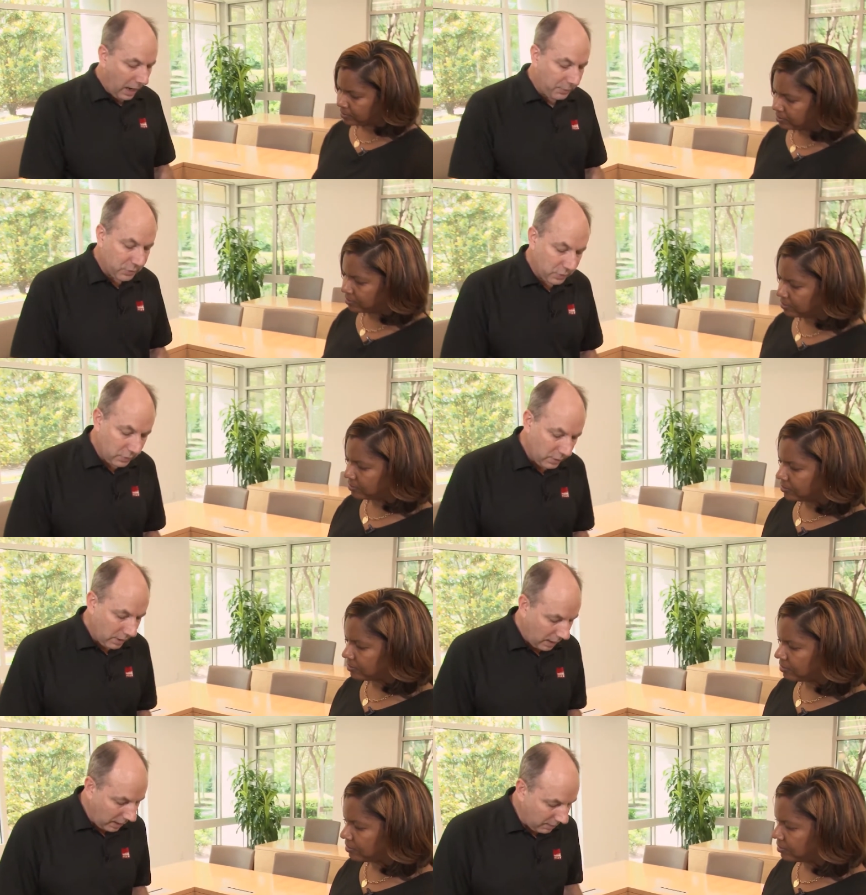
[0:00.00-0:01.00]
Speaker 1: up to
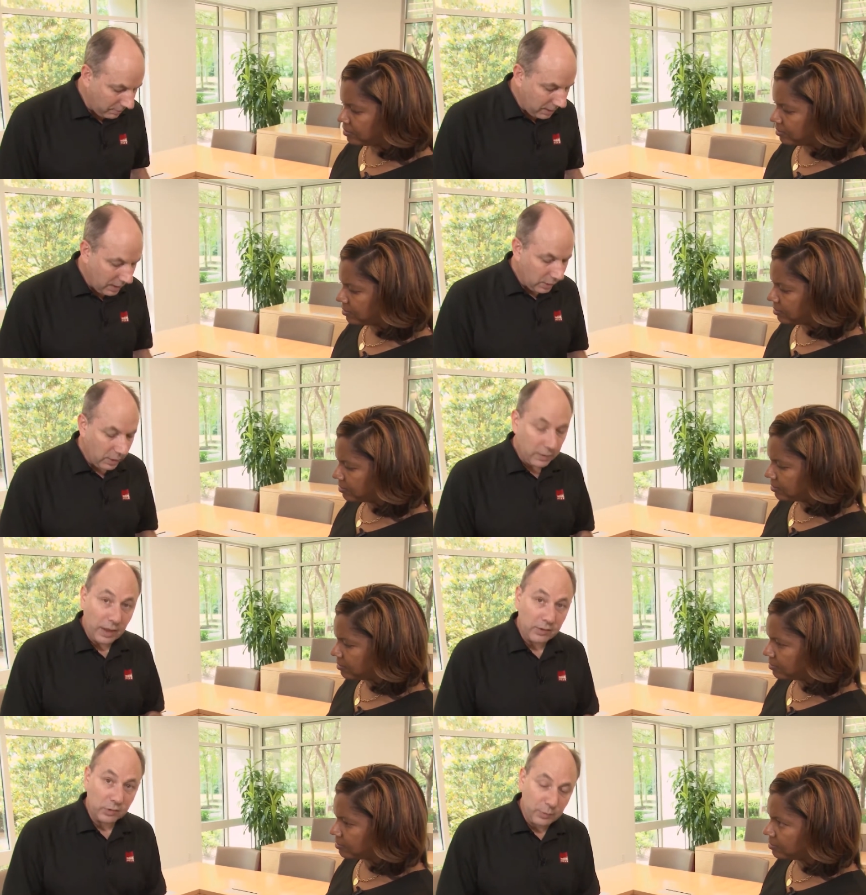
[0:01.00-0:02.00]
um,
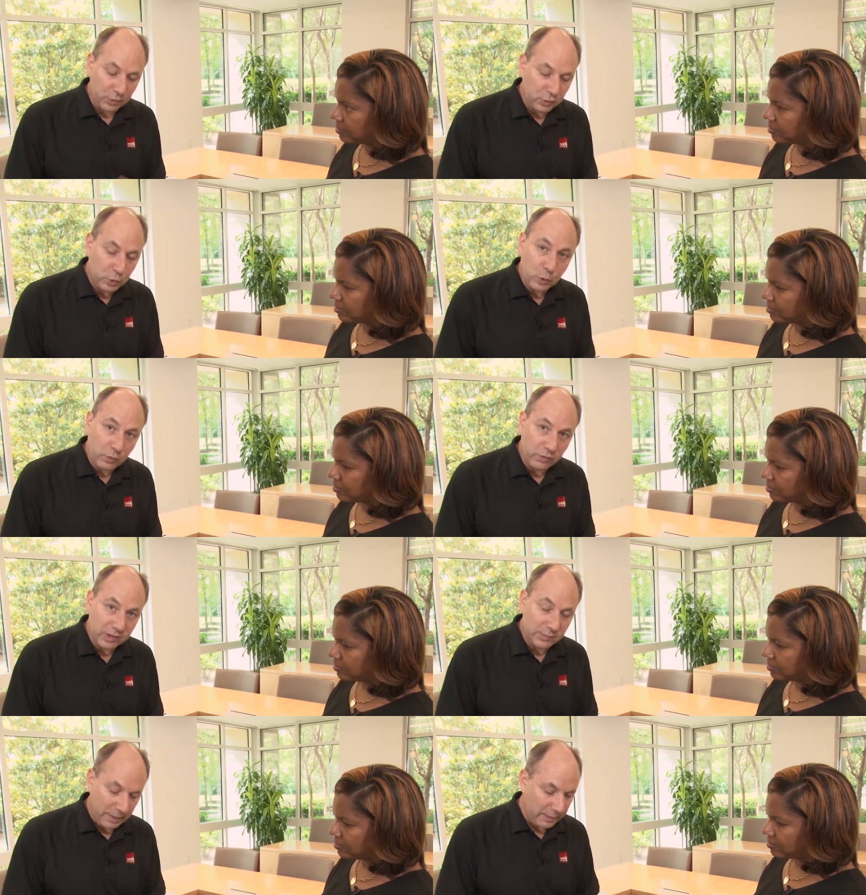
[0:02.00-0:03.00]
supports two of
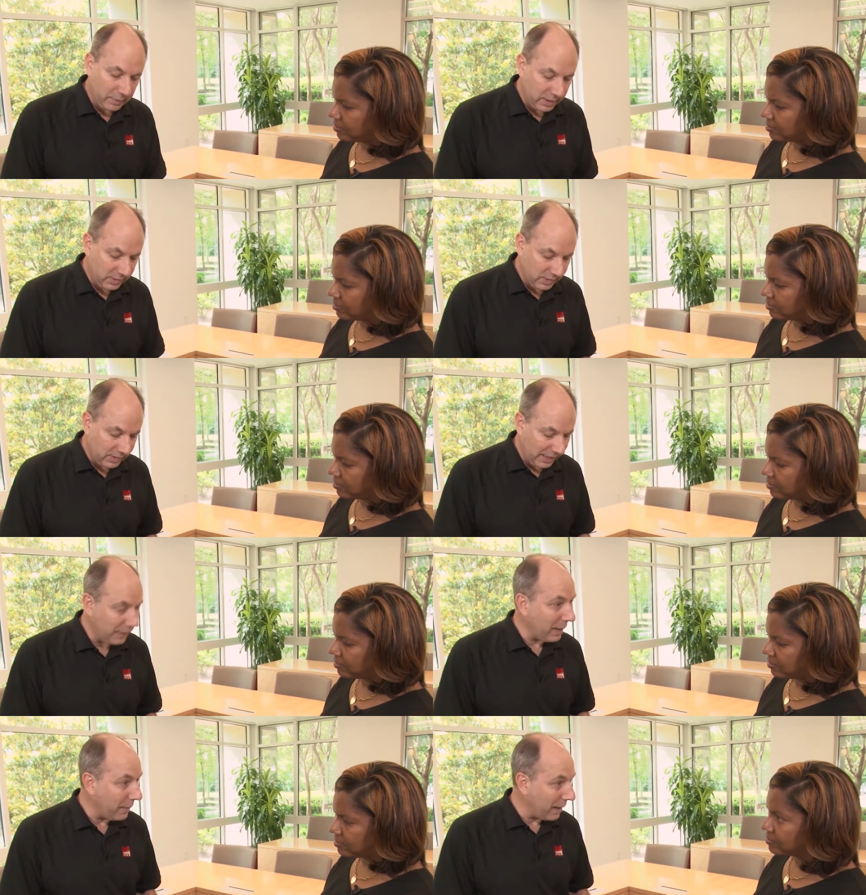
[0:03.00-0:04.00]
these backplanes, these
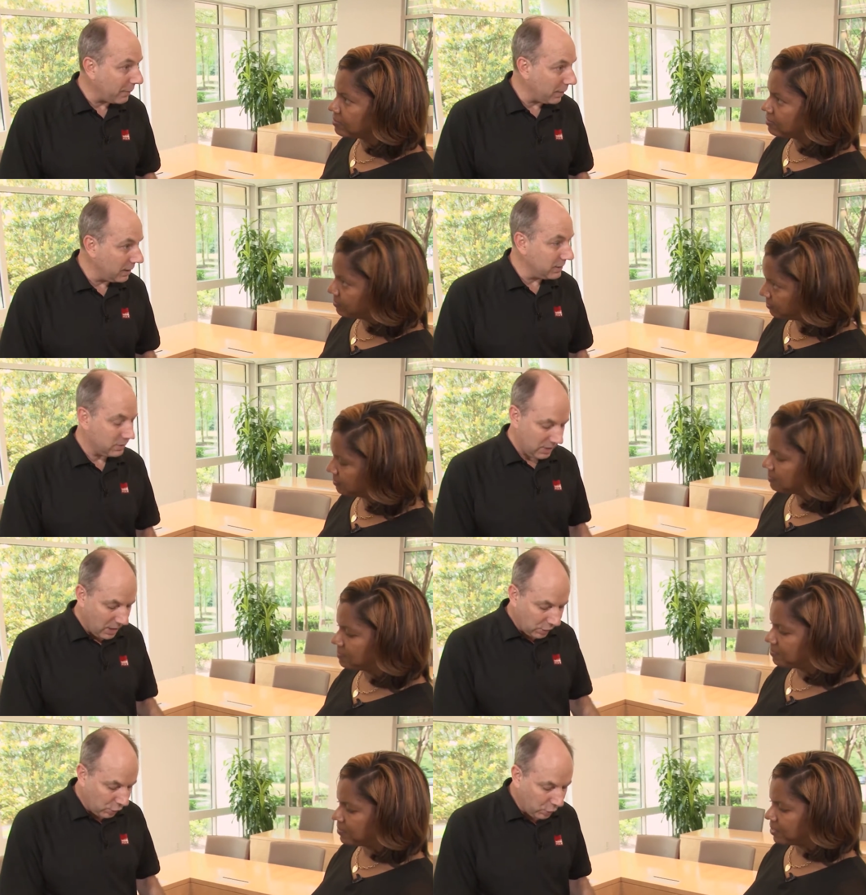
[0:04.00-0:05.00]
AnyBay backplanes. Mm
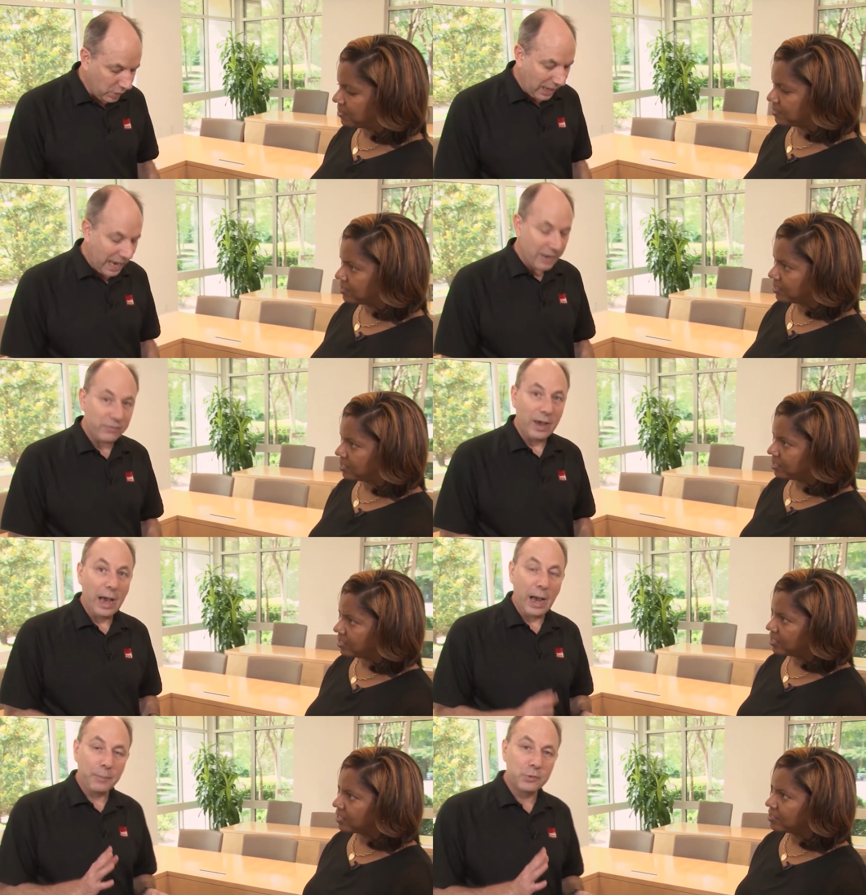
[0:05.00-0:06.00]
-hmm. So you can have
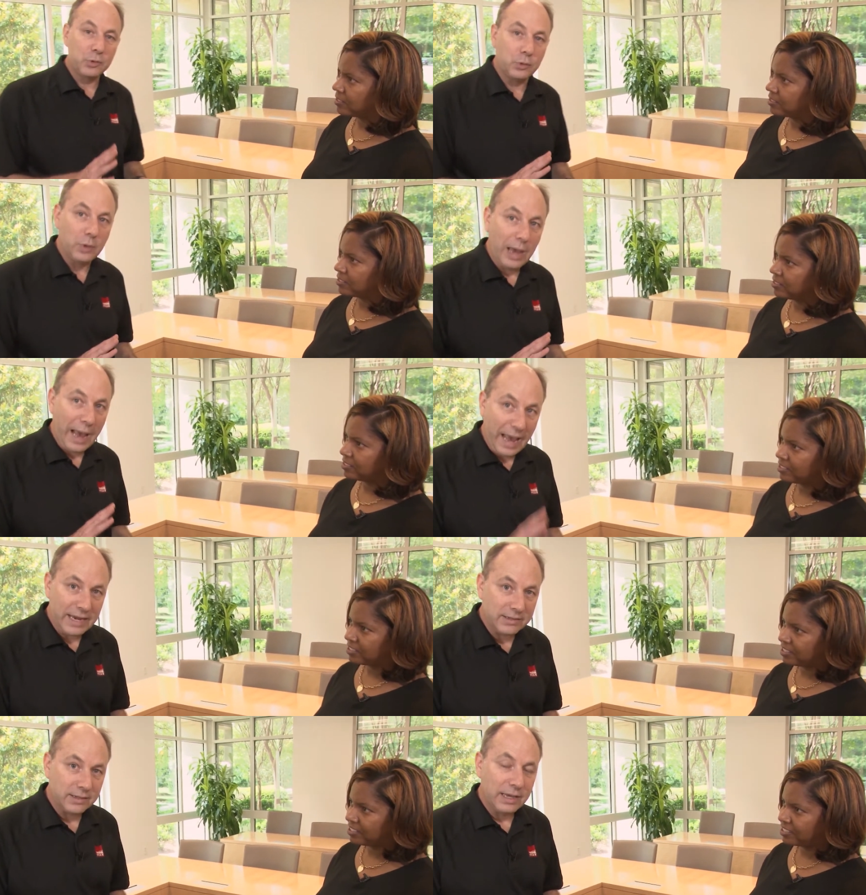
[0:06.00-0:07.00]
up to
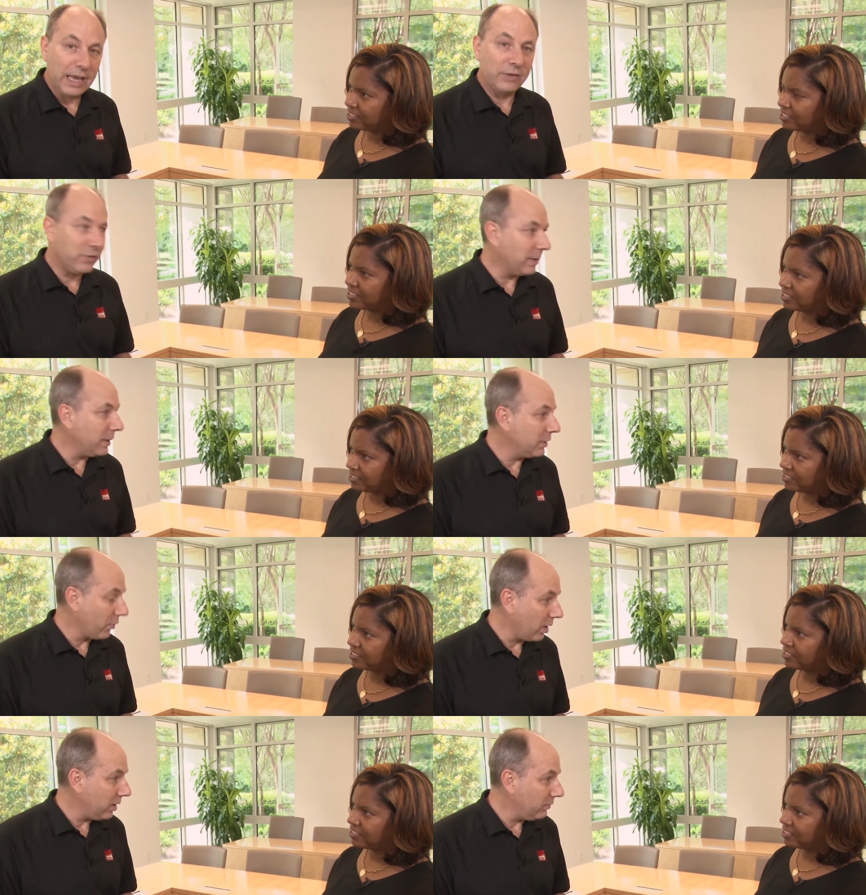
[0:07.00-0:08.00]
eight NVMe
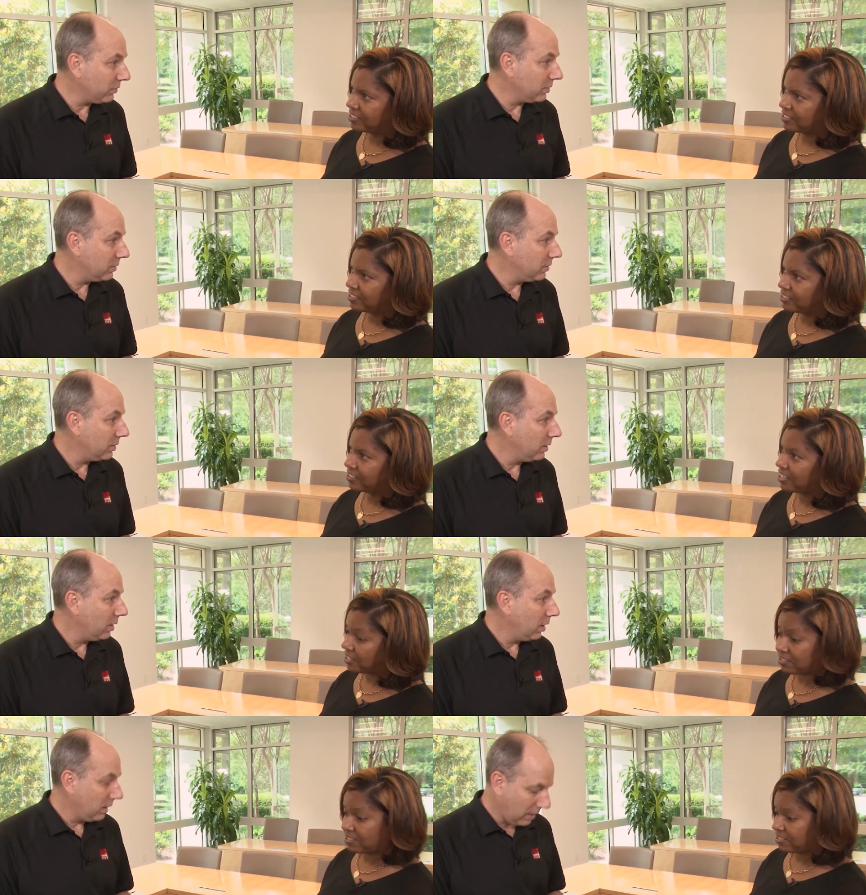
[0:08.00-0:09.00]
drives
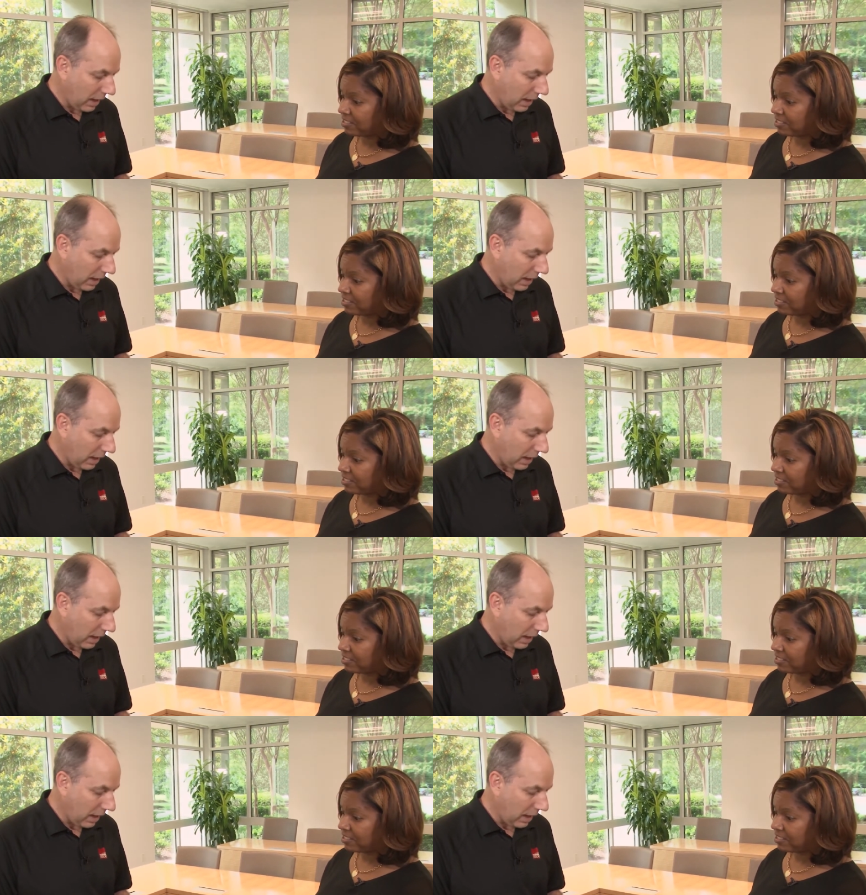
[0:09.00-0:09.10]
Yes.